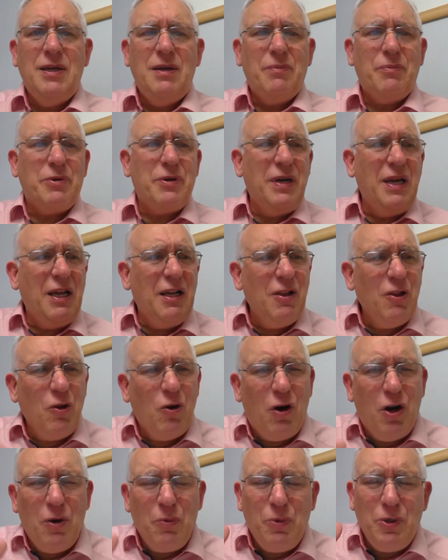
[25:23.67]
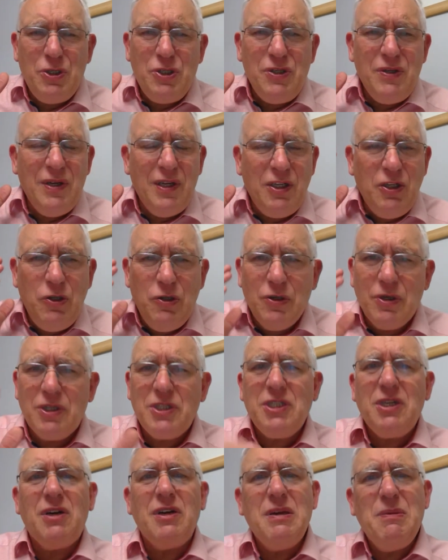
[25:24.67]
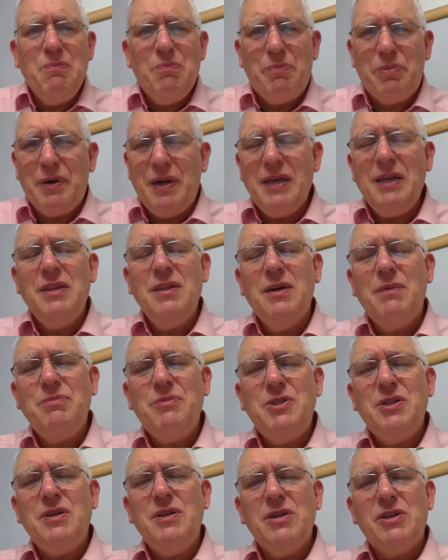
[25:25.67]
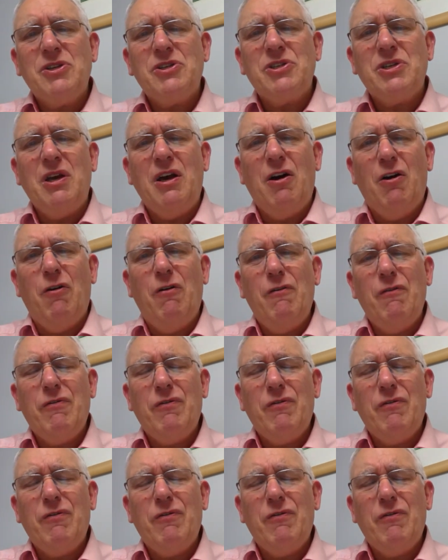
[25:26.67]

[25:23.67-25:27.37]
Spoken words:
Praying, Lord, would you in your time bring them to yourself?